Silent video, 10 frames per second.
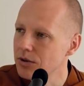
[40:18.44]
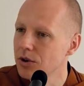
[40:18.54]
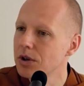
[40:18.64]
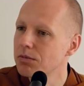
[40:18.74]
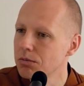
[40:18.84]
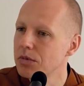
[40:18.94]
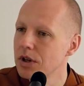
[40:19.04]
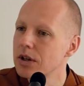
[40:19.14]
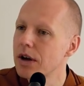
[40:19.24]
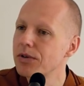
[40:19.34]
you
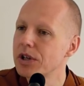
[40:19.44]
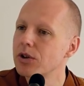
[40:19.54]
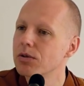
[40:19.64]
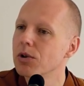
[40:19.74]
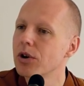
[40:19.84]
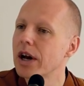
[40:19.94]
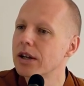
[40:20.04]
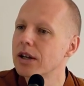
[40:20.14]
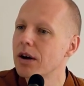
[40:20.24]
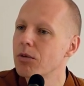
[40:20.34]
can definitely look at
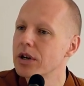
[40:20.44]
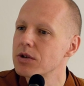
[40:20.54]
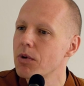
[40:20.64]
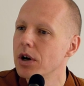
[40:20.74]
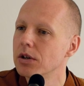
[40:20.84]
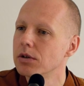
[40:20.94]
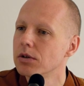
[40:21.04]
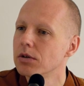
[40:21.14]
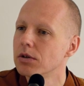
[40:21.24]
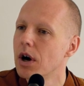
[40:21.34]
it that way as well.
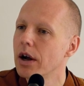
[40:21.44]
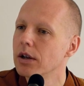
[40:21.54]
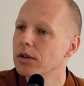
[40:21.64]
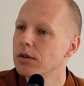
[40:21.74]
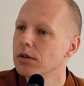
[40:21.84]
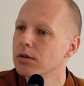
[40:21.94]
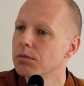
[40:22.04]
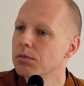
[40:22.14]
I